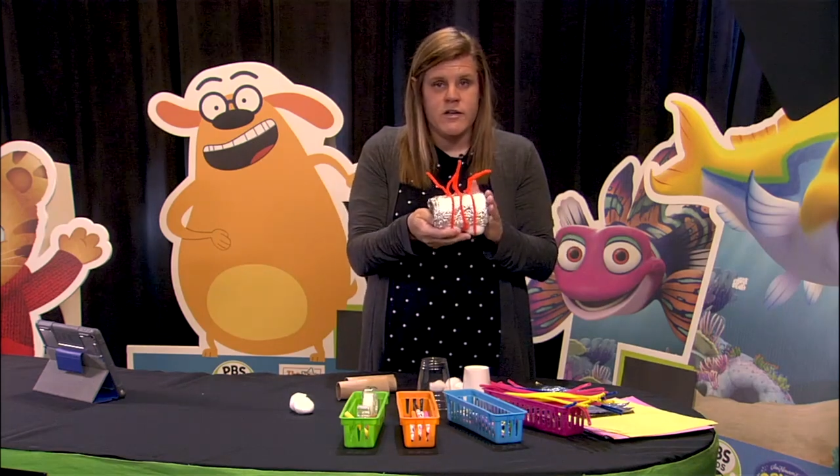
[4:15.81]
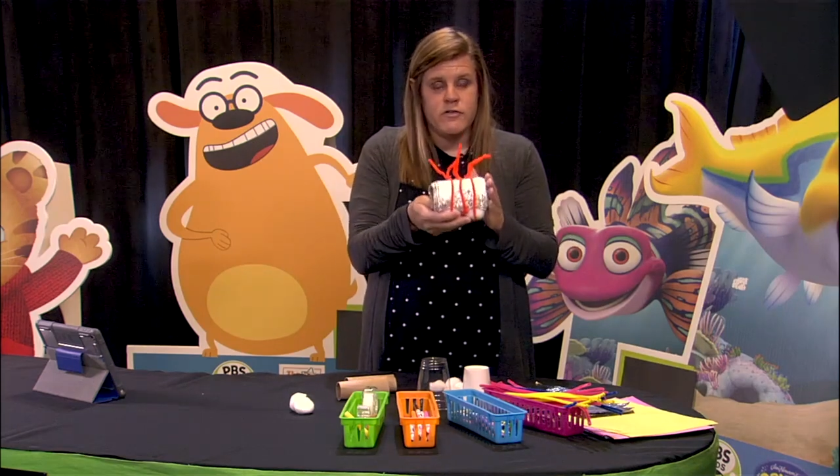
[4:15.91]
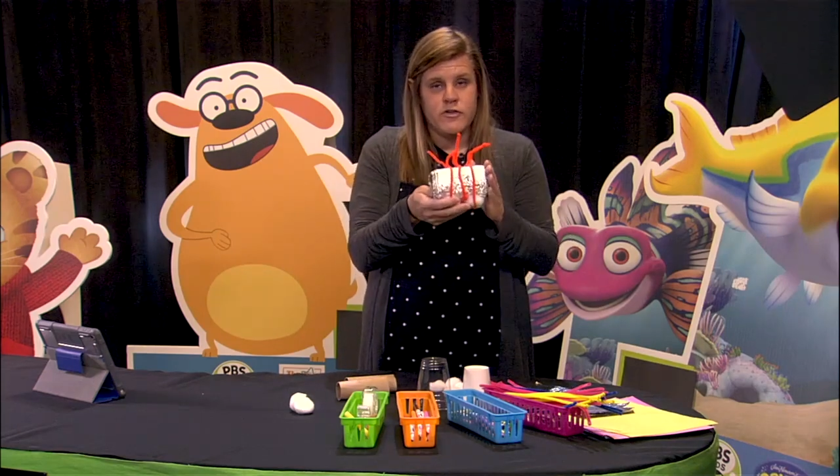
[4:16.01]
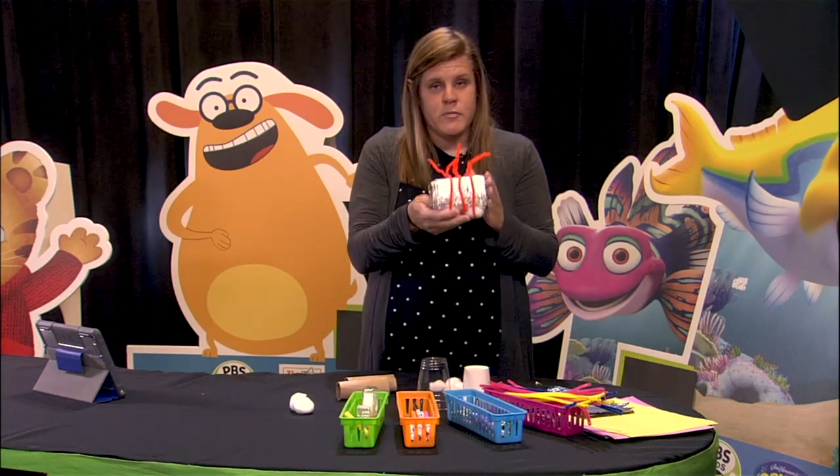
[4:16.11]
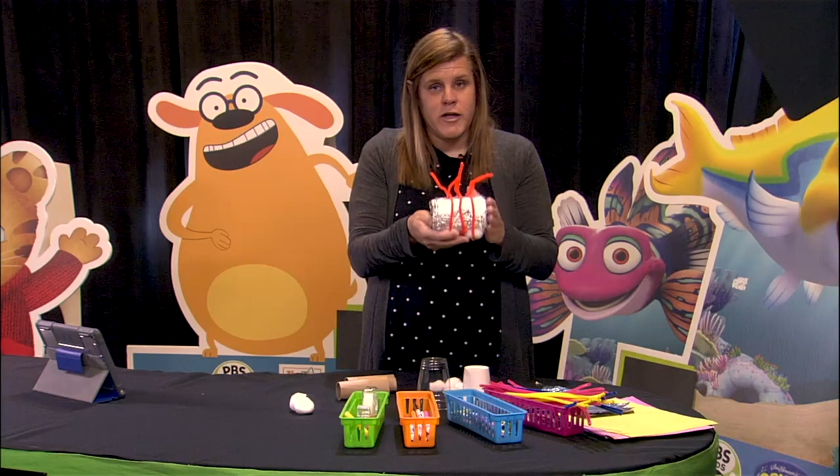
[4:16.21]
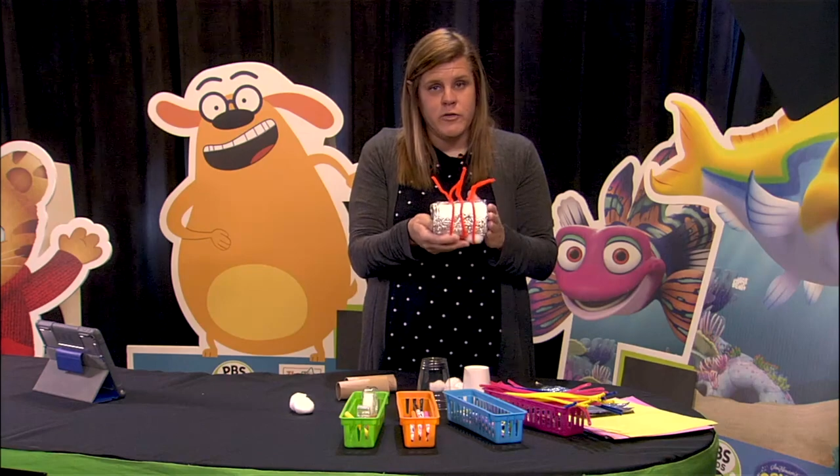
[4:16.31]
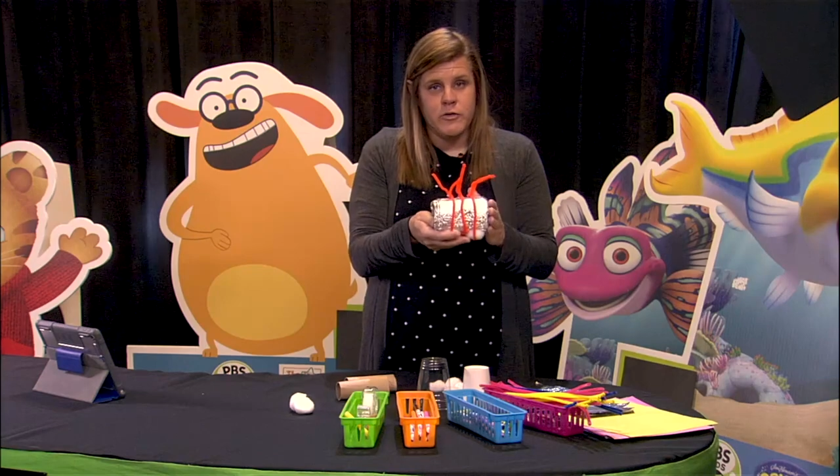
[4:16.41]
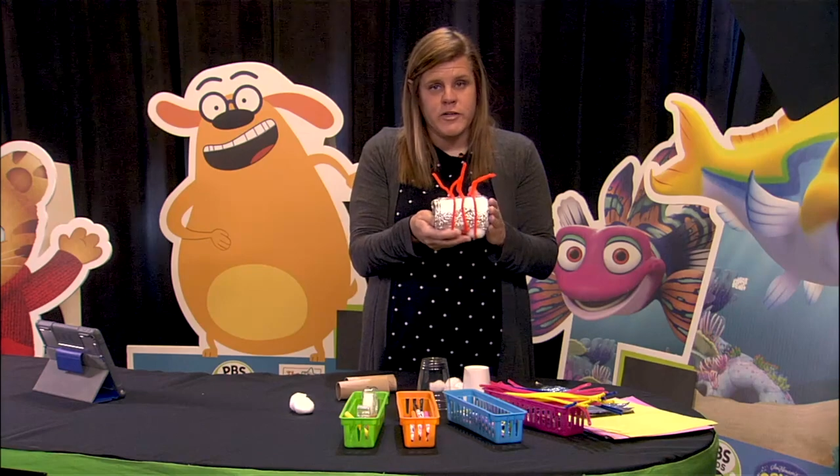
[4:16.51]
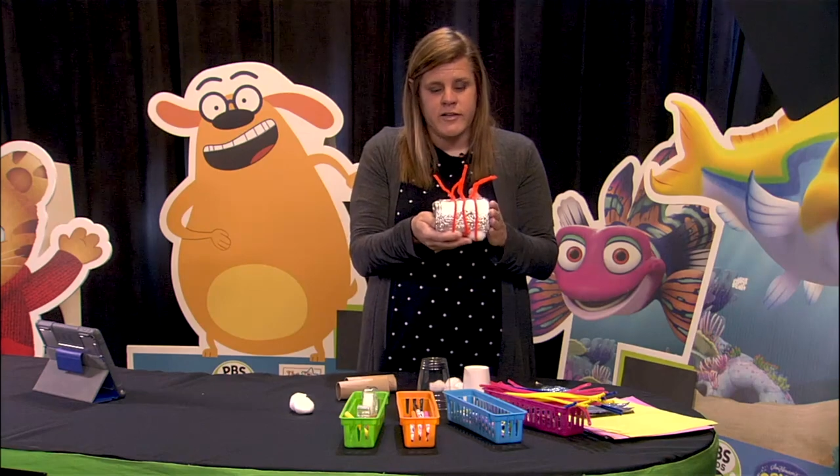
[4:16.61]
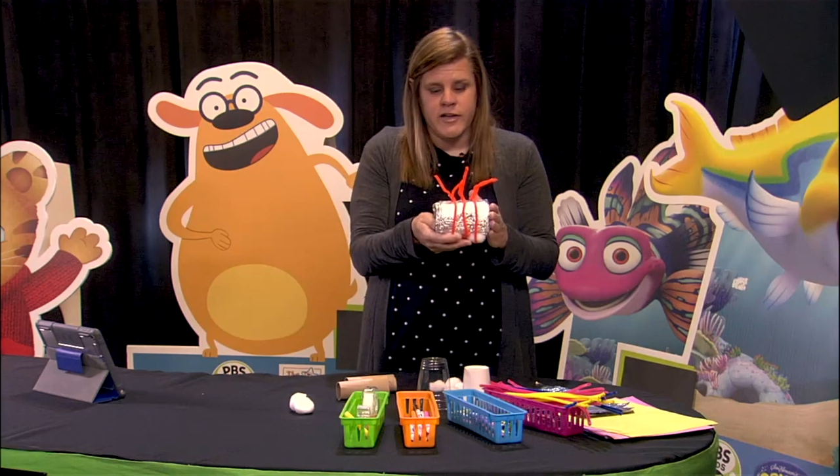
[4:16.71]
for my
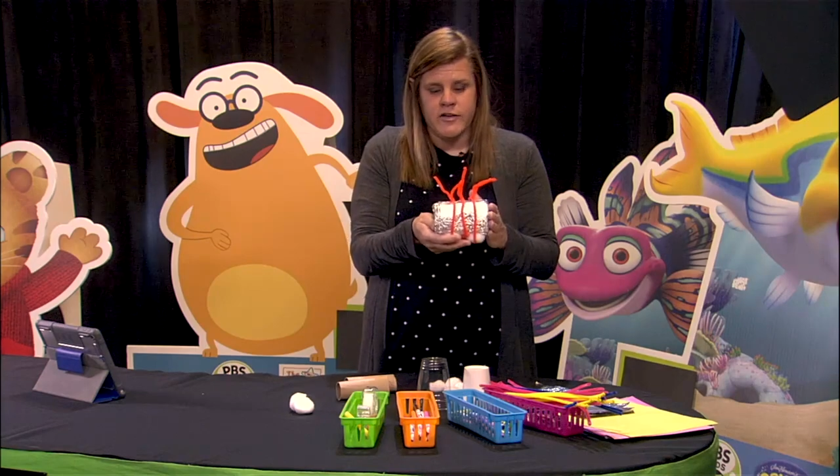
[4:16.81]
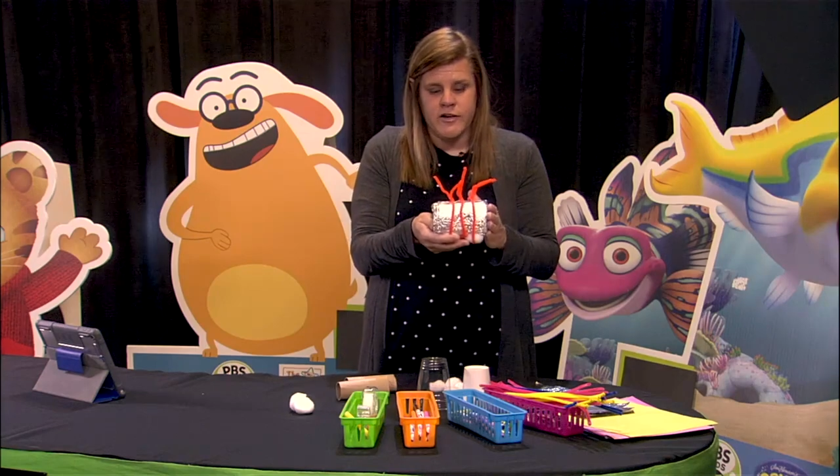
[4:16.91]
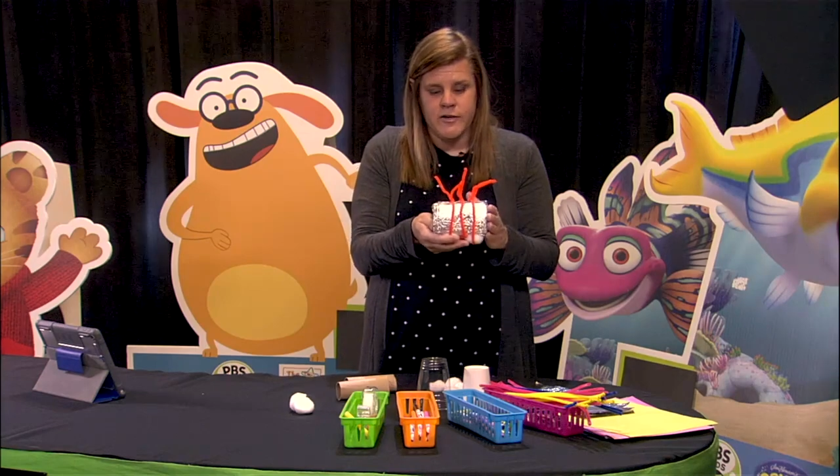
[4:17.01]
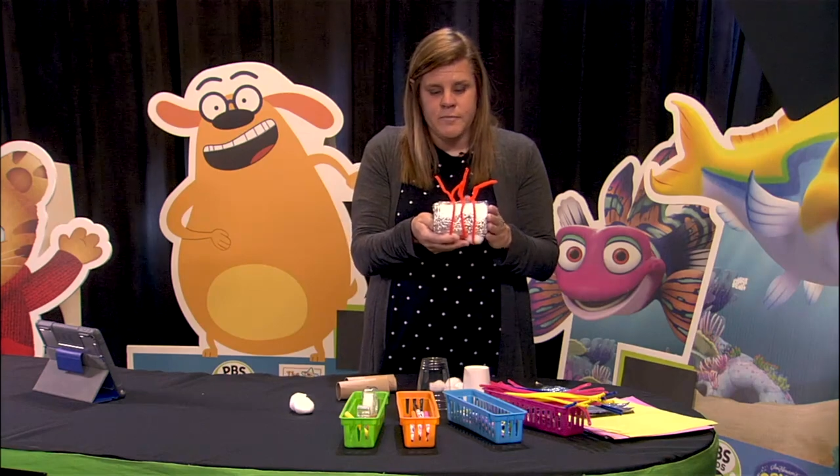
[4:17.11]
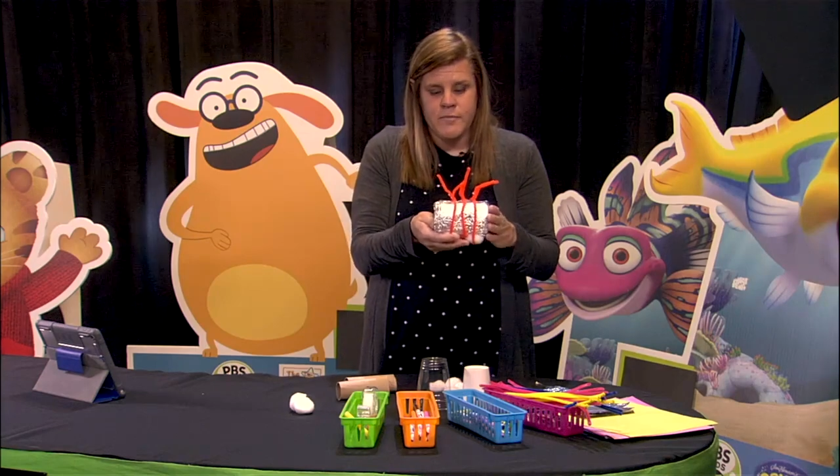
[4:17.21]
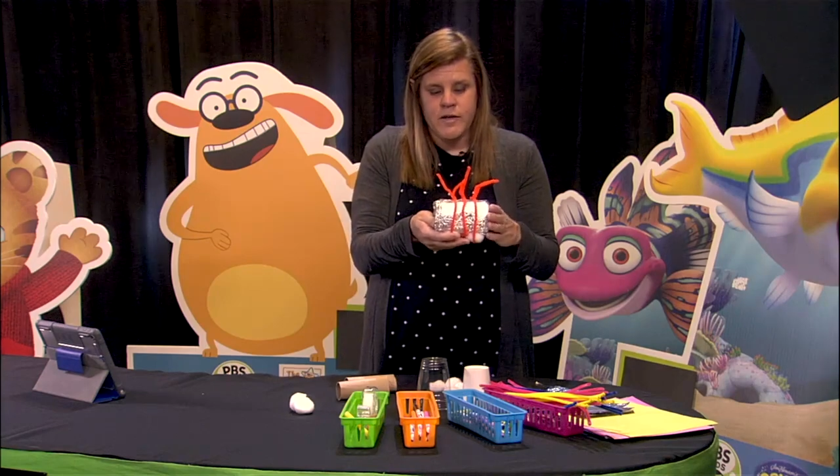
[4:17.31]
lunar lander.